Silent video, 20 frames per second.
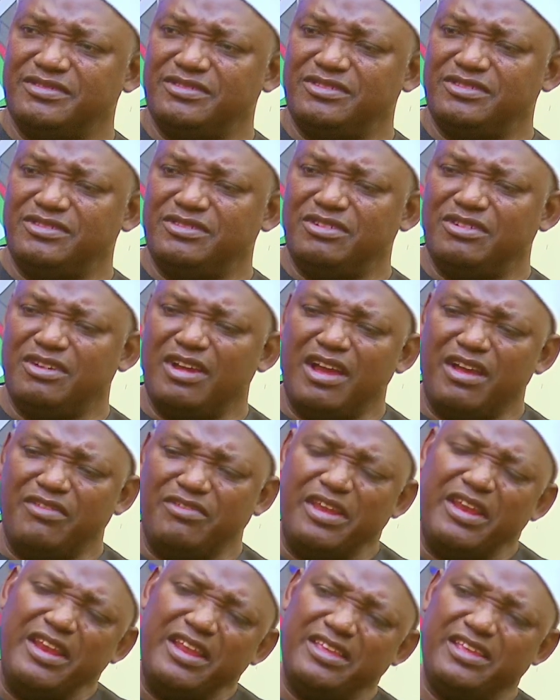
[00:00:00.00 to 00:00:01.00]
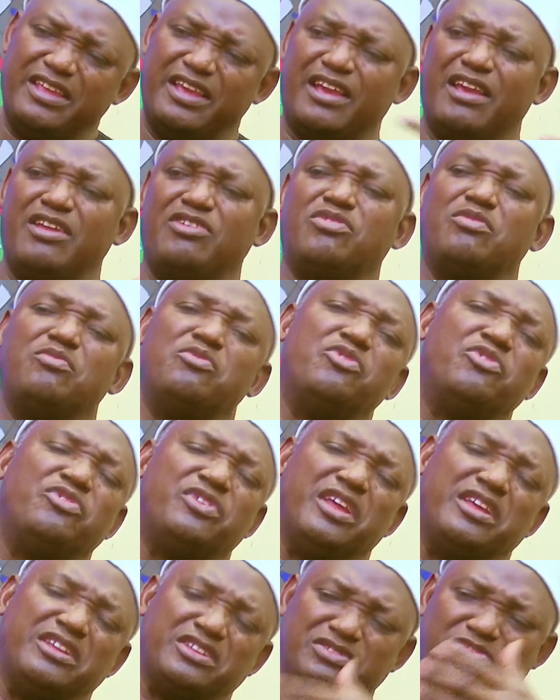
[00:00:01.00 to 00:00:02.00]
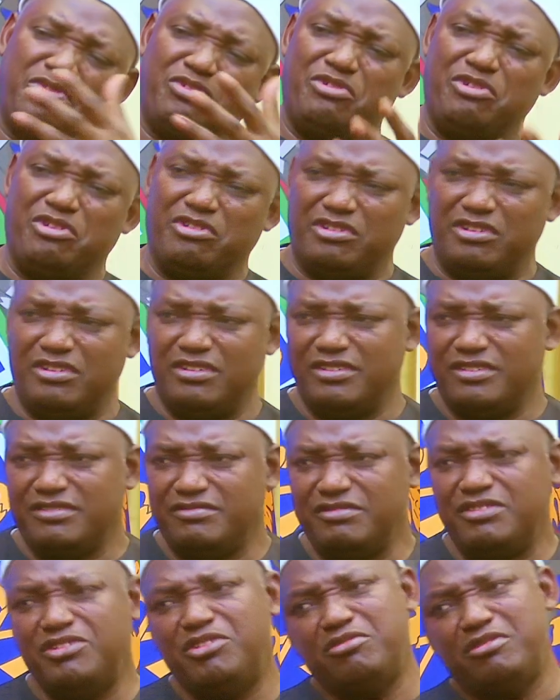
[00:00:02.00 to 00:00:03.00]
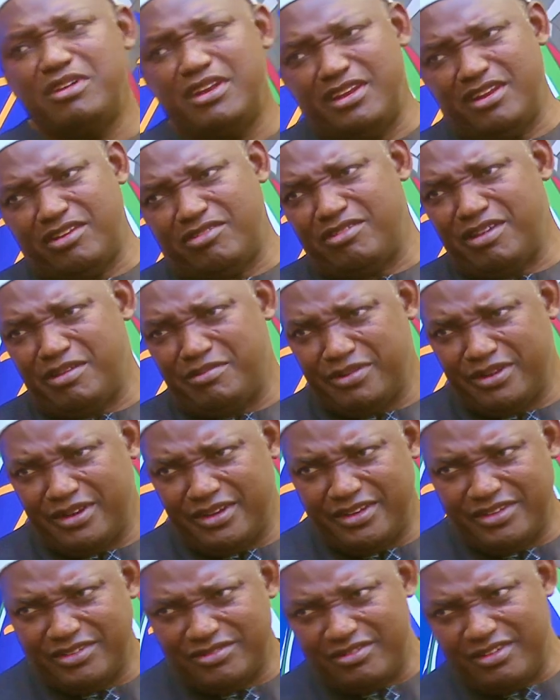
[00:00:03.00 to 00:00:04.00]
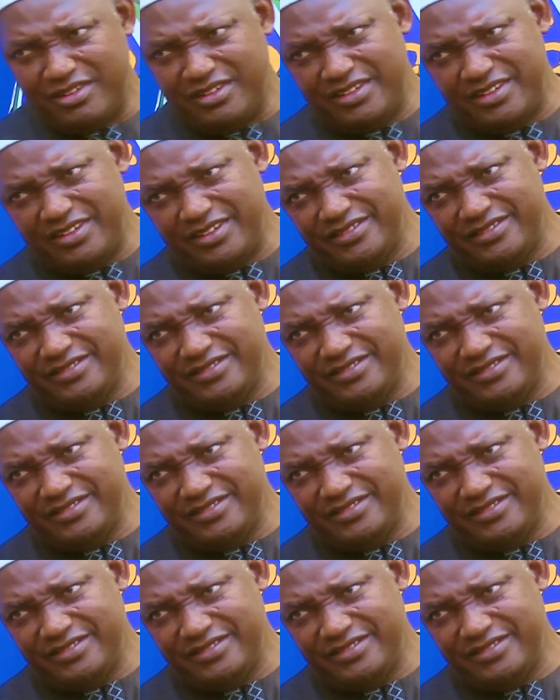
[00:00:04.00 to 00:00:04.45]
You don't have energy again to move things forward. We don't want that to happen in this country.